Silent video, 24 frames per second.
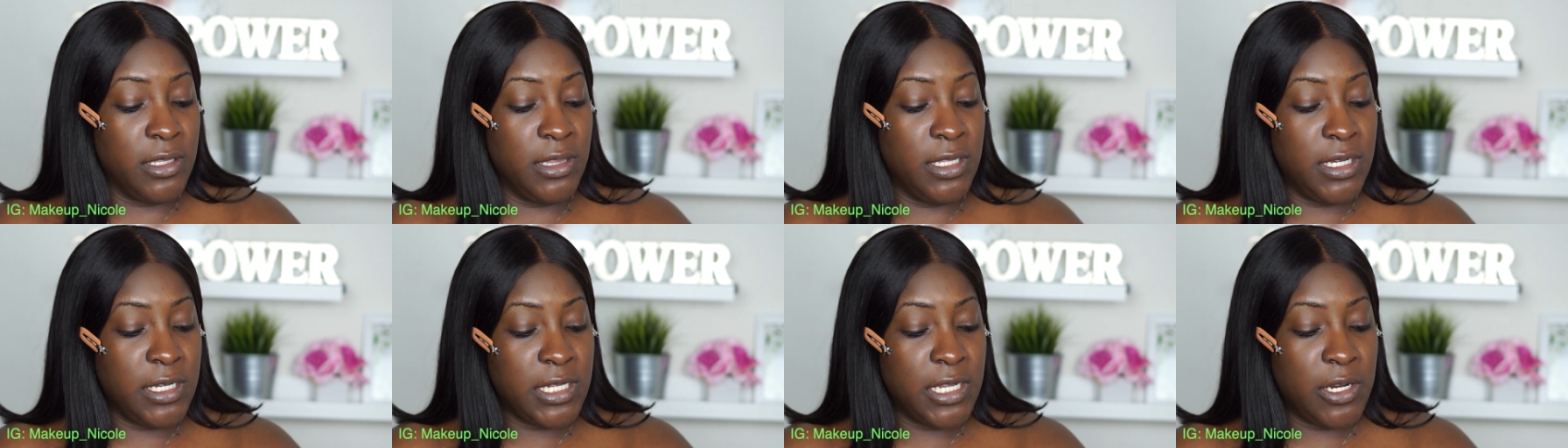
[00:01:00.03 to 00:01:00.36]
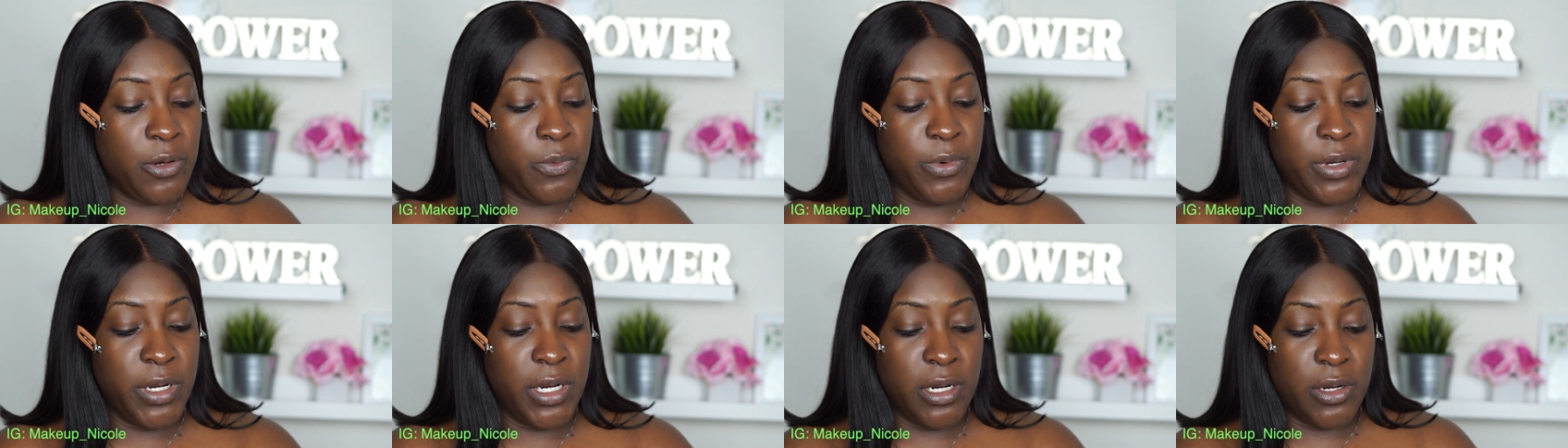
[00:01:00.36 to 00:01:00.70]
The
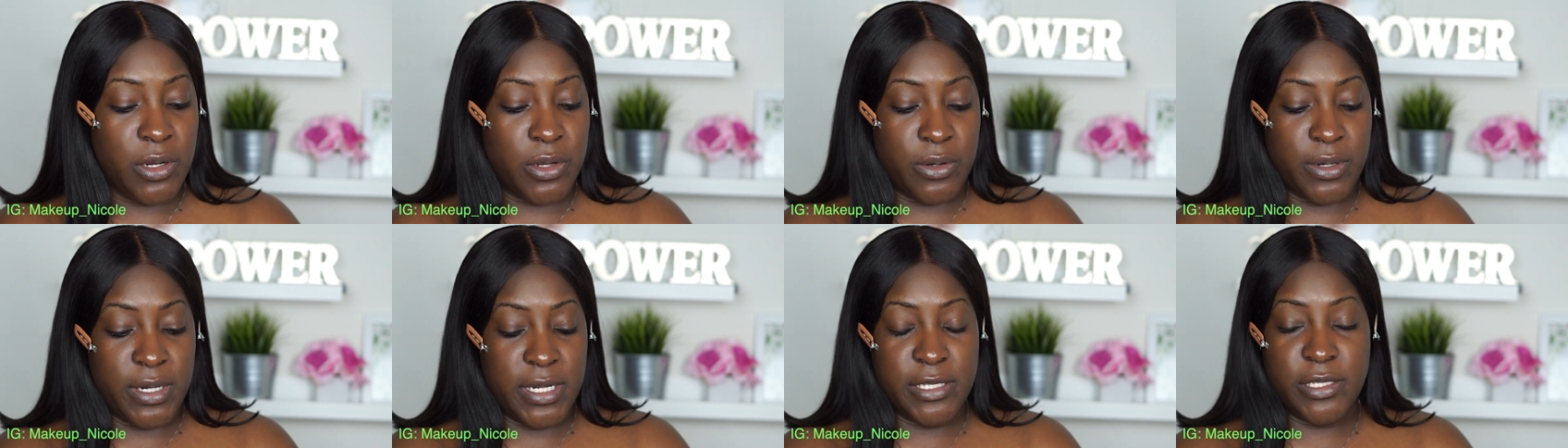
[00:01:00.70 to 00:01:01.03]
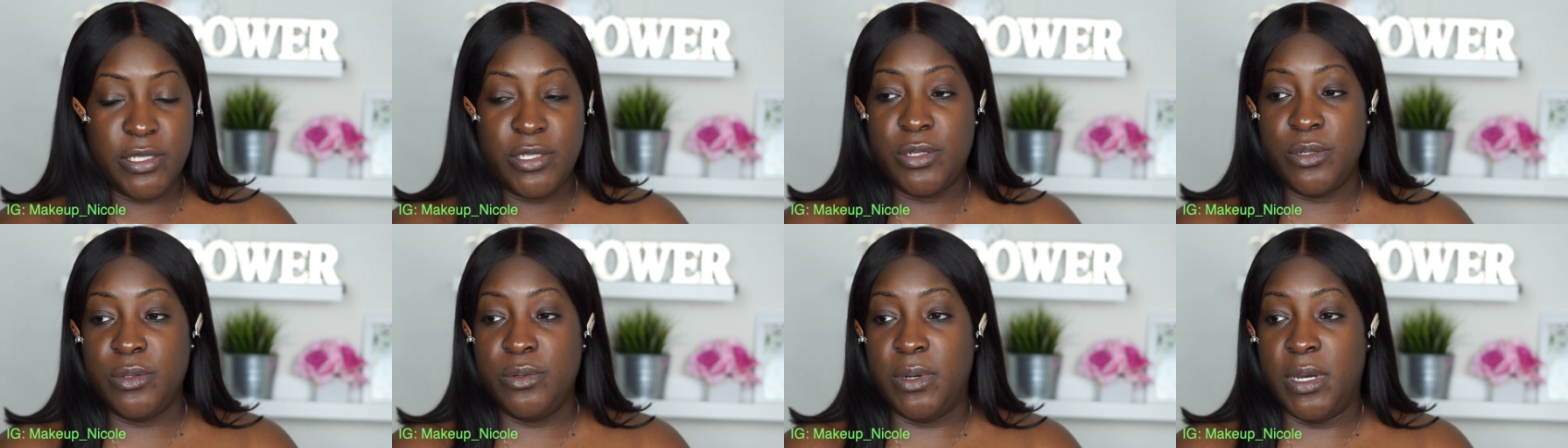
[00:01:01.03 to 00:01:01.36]
look that we're
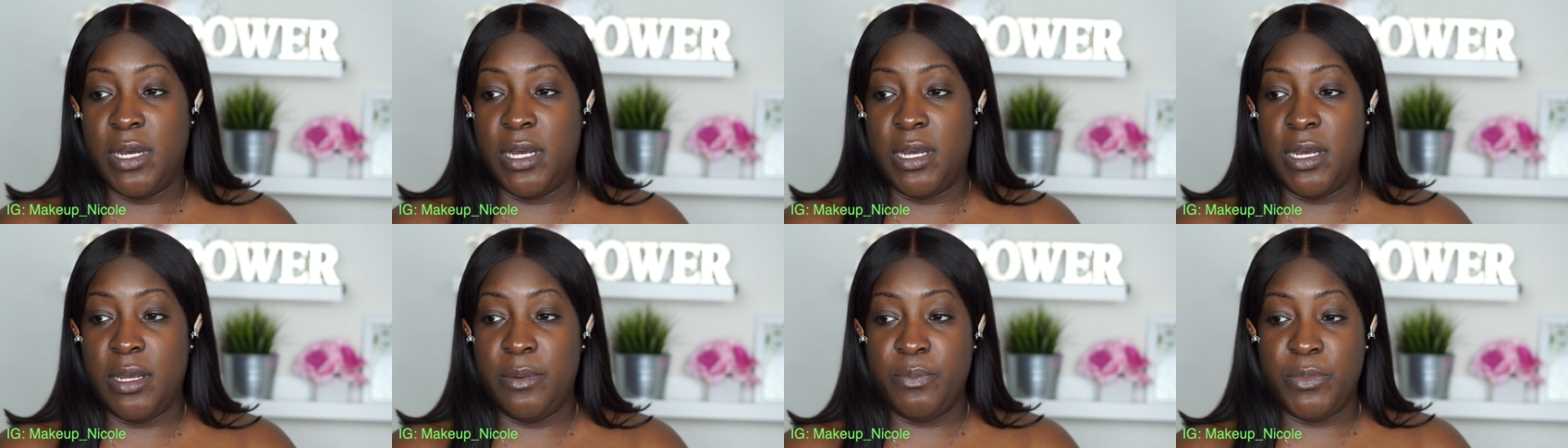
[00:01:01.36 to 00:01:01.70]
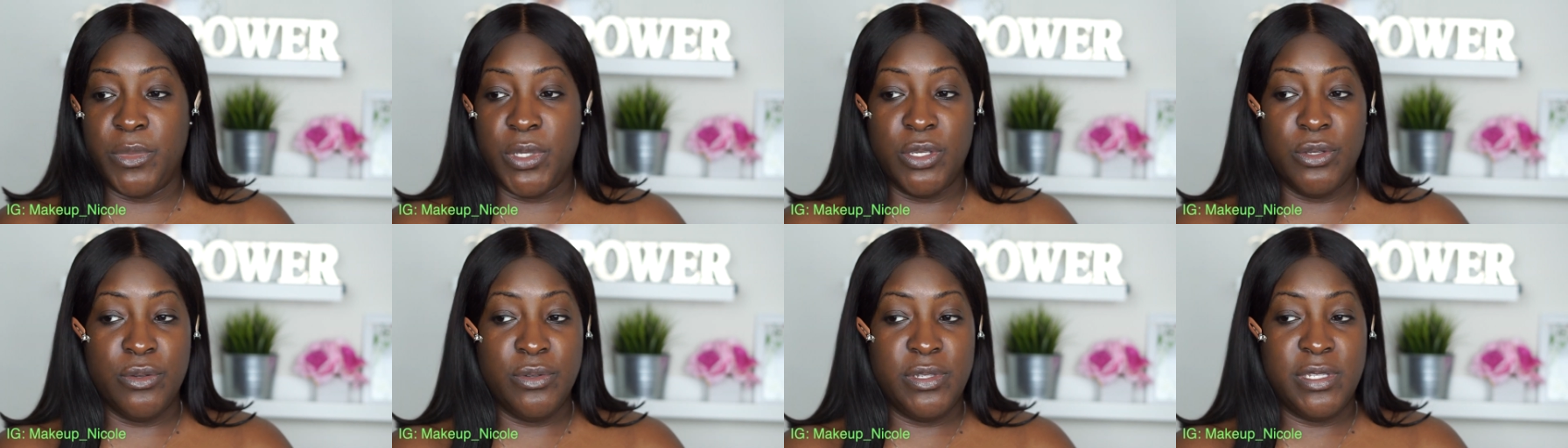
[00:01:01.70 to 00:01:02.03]
going
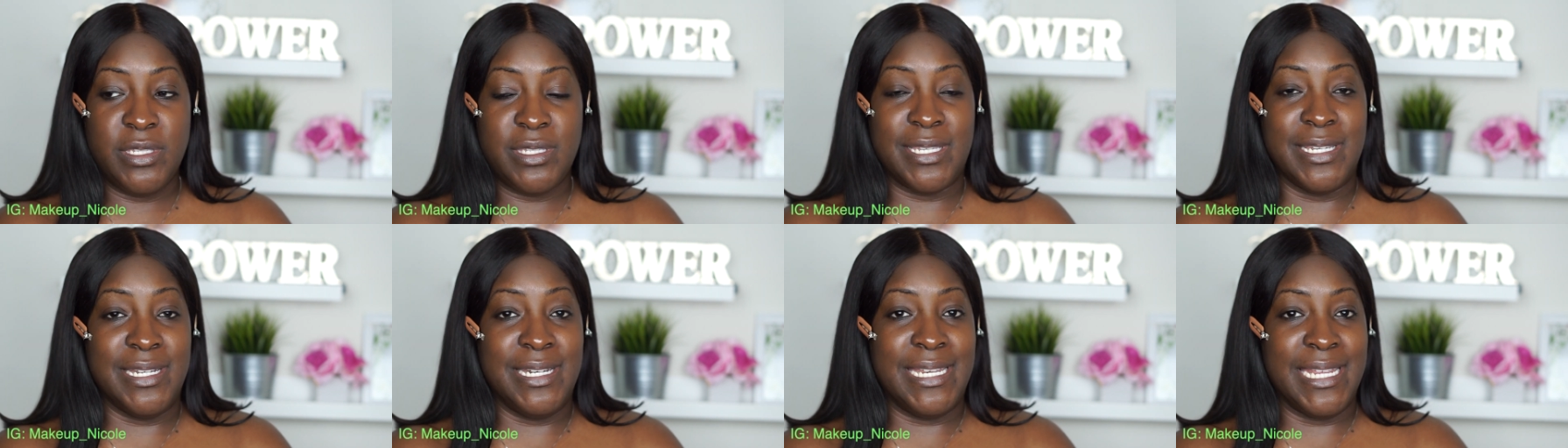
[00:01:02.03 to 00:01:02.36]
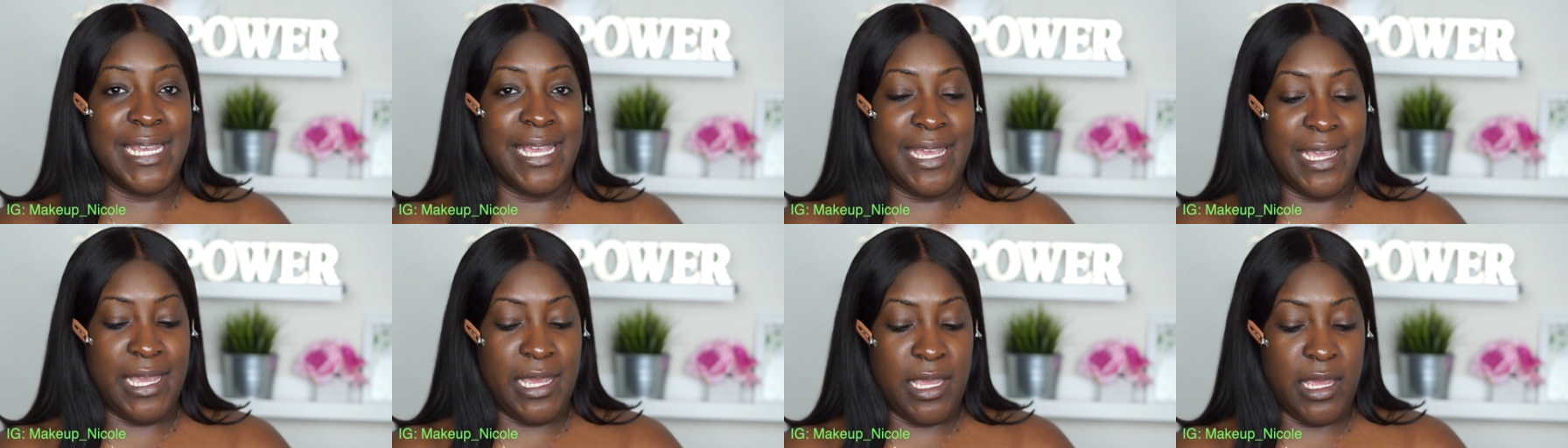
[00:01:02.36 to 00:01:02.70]
to use
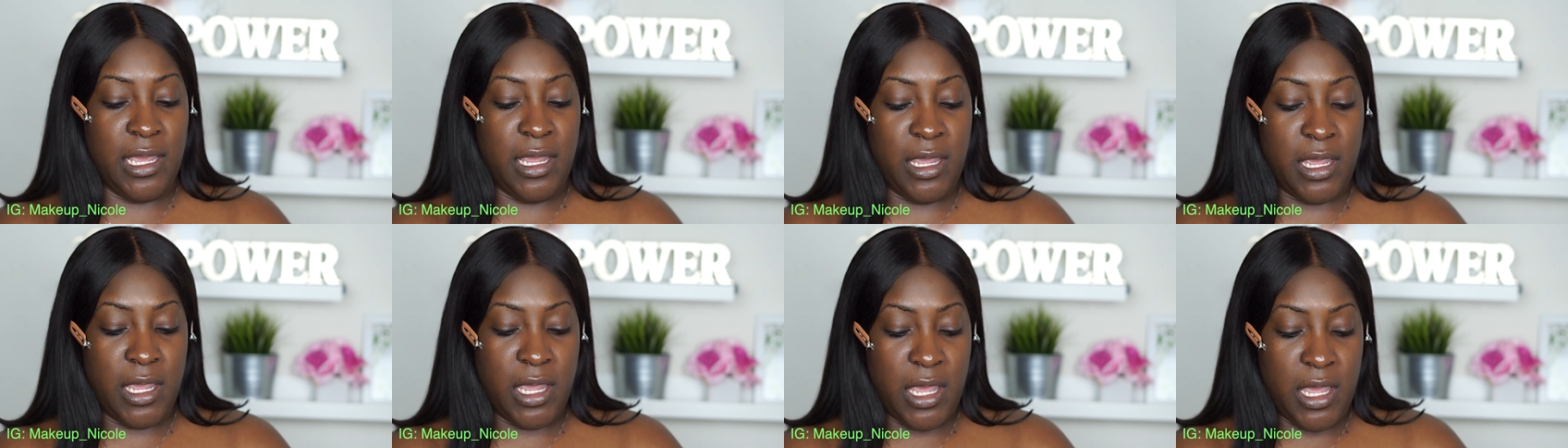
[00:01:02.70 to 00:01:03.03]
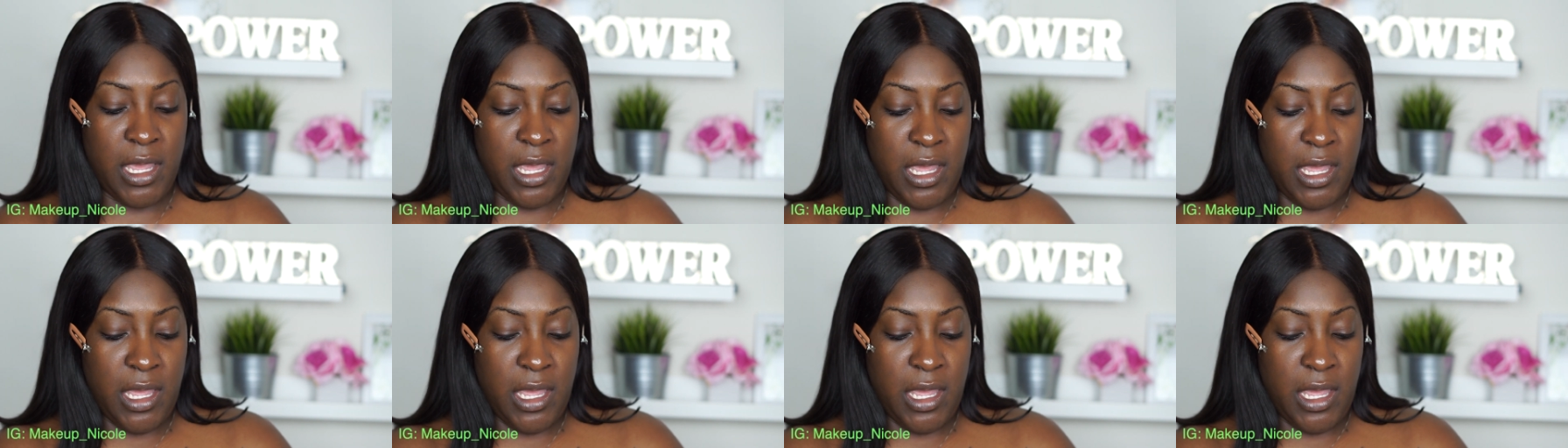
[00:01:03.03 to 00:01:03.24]
today,